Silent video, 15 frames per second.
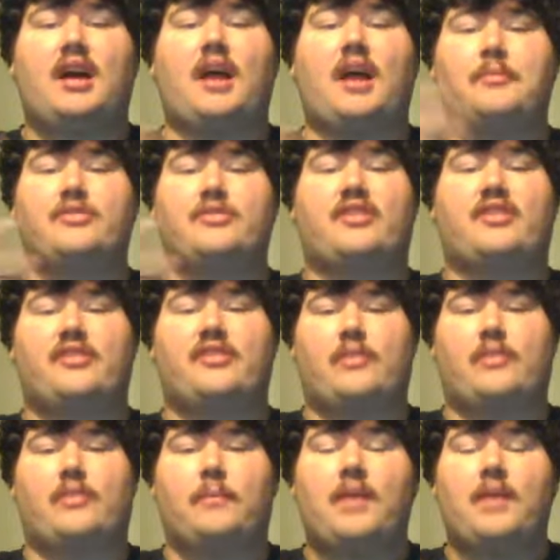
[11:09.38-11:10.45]
music
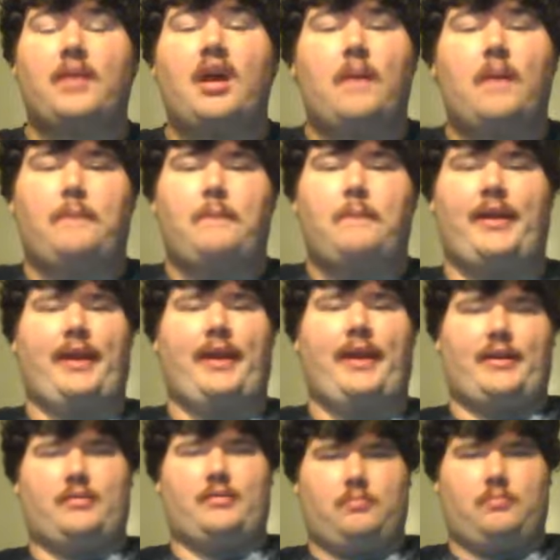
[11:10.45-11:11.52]
system, big,
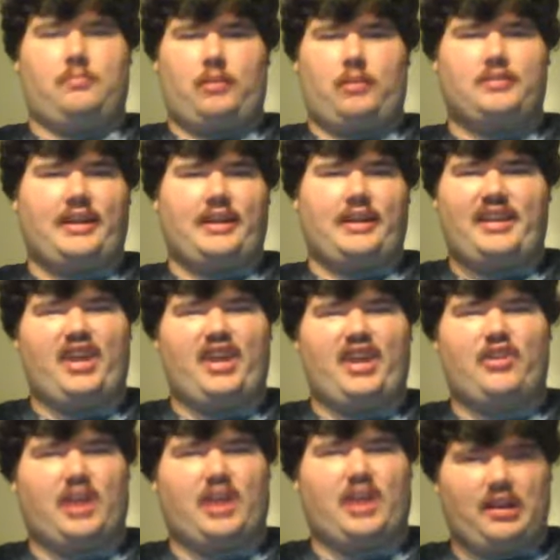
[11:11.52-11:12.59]
multi-tier,
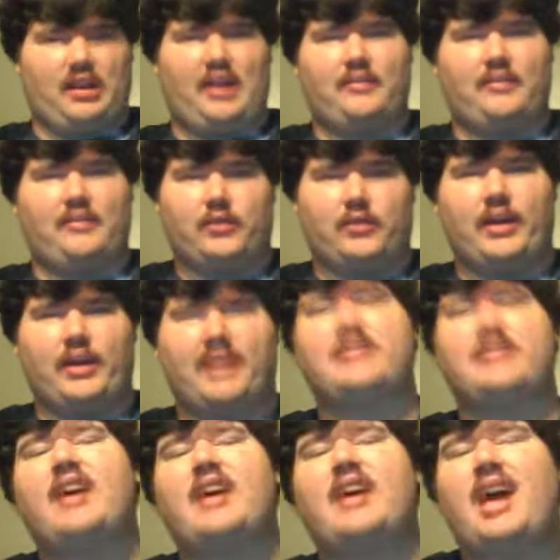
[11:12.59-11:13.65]
got a lot of doohickeys.
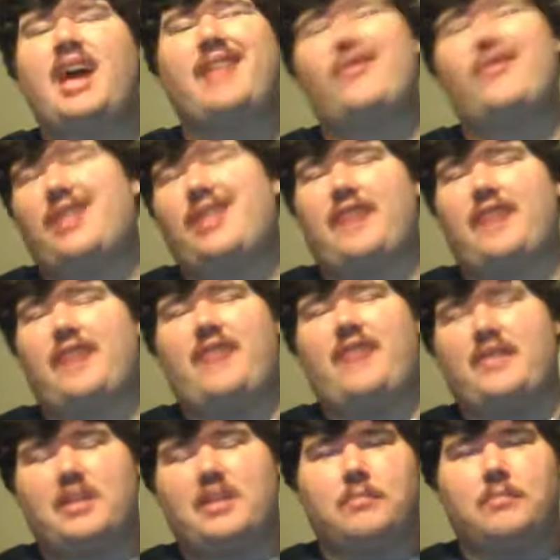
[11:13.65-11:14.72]
They're only like 5,
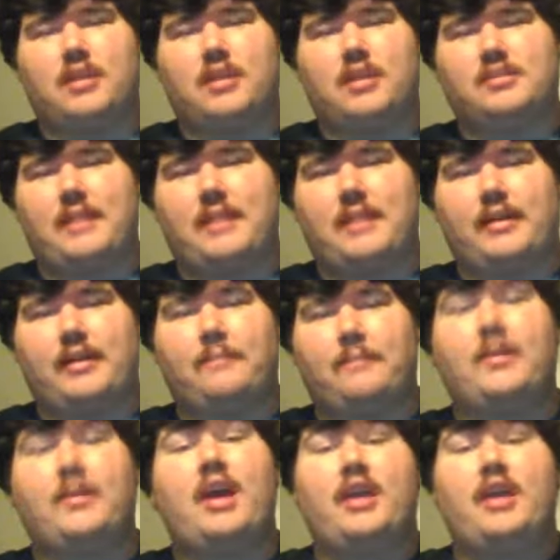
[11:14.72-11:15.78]
10 bucks about it.
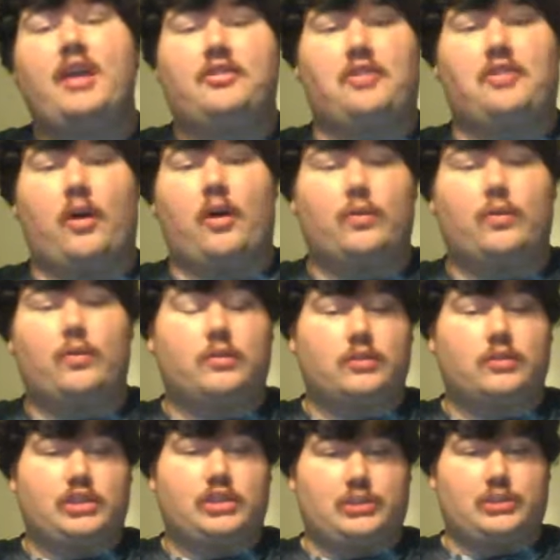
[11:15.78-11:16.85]
Don't
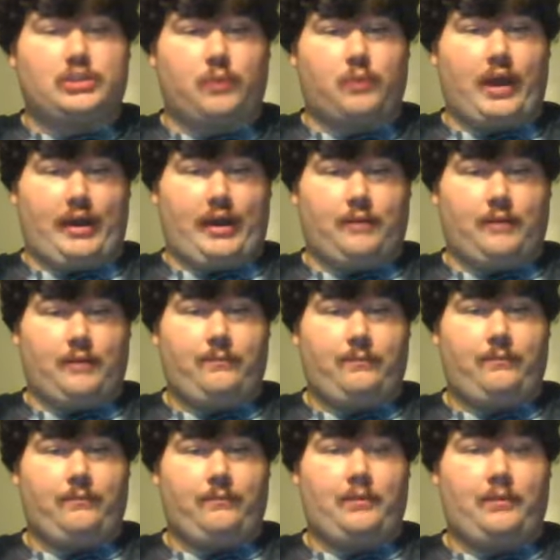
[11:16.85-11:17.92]
sway.
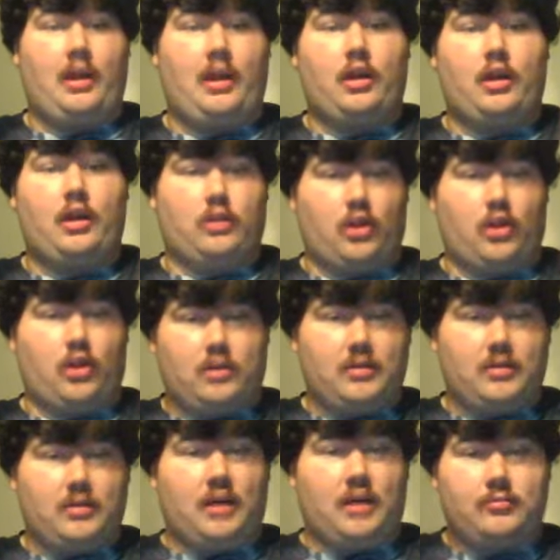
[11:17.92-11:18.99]
Look them
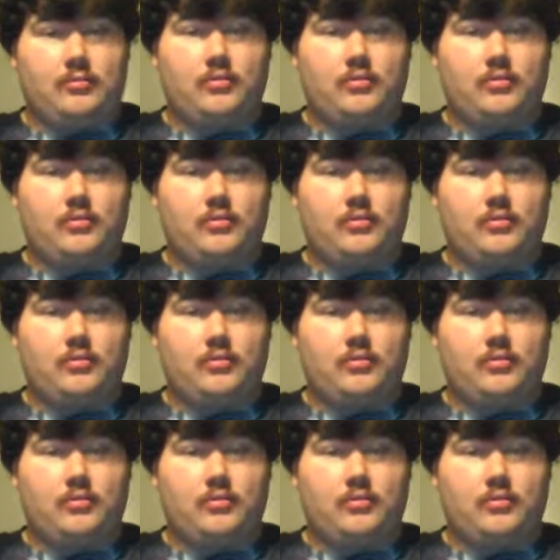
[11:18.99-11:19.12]
up.